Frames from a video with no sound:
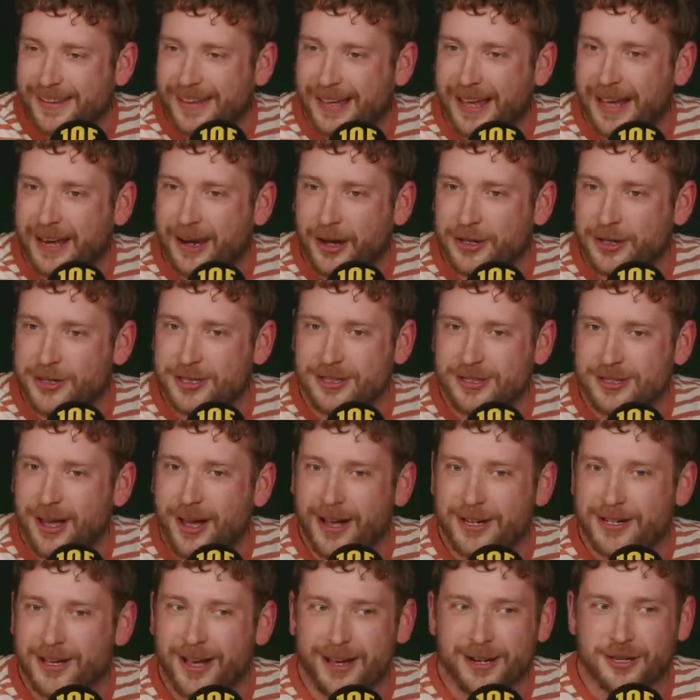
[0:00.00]
And I just,
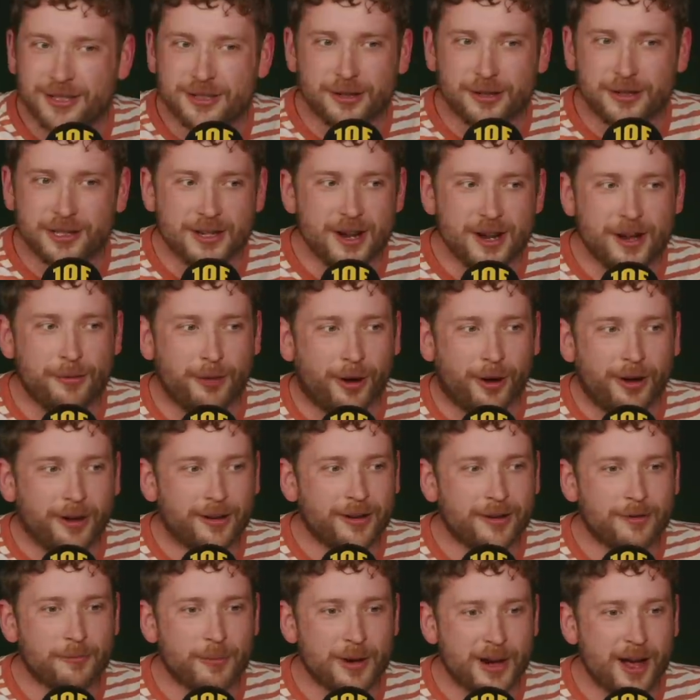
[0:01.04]
I, I just, you know what?
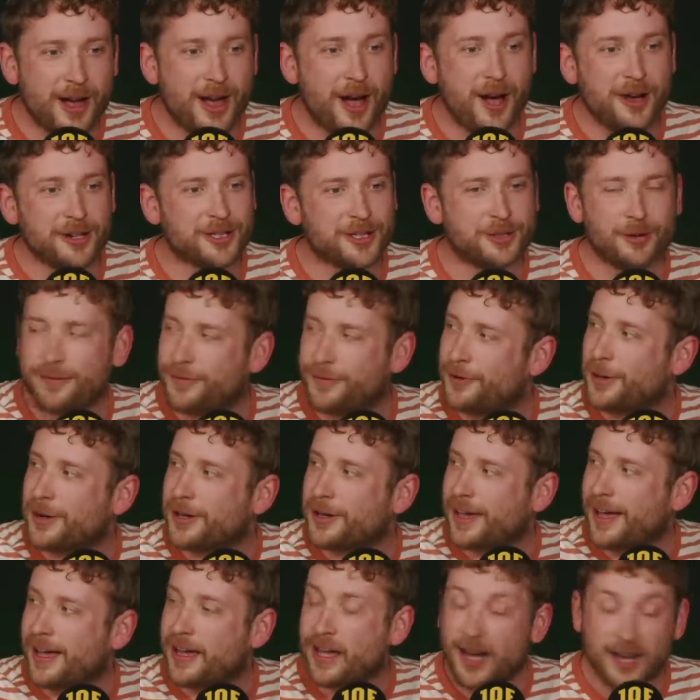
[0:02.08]
When I asked you if you're
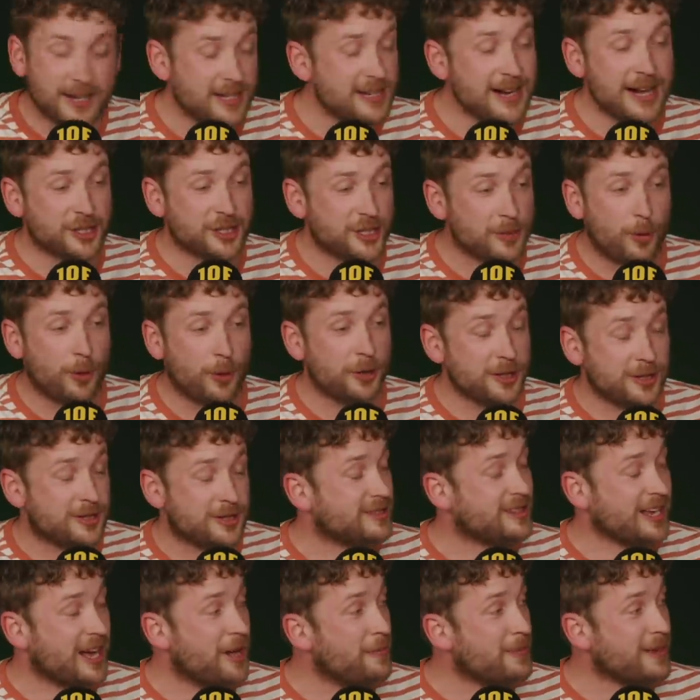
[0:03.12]
okay, I didn't actually want you to
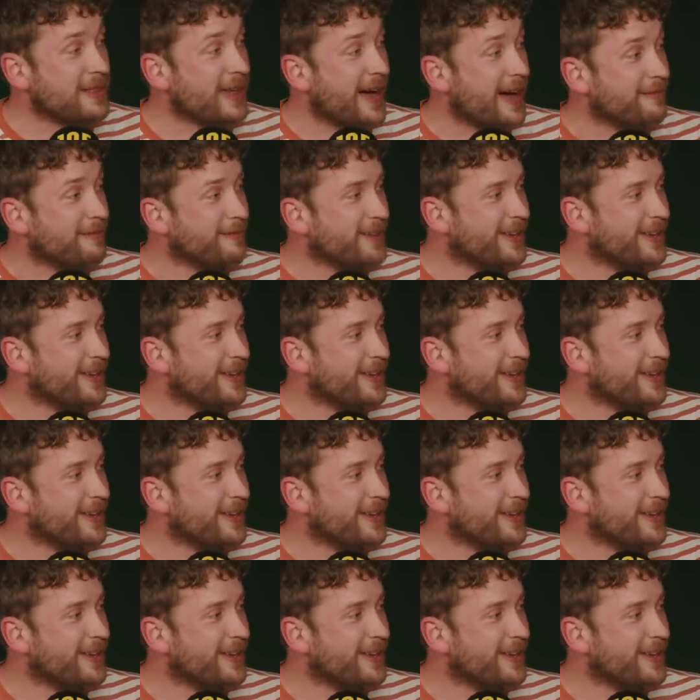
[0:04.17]
tell me that.